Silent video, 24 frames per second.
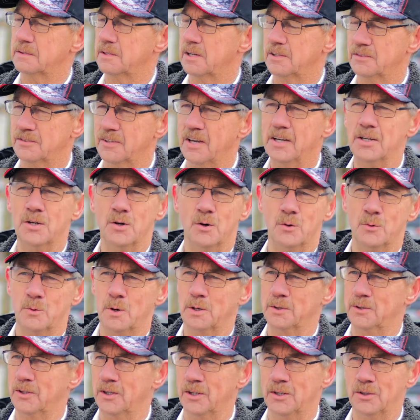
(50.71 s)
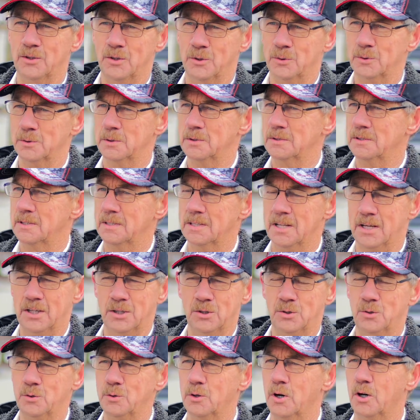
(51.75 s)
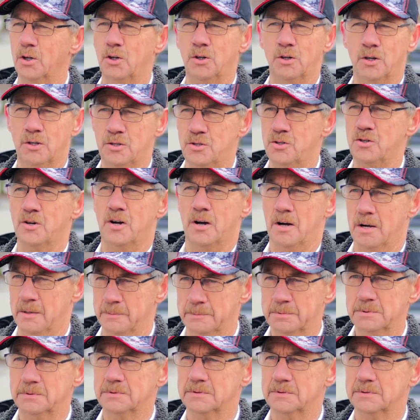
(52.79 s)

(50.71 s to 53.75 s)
because they know what they're doing and they do a good job.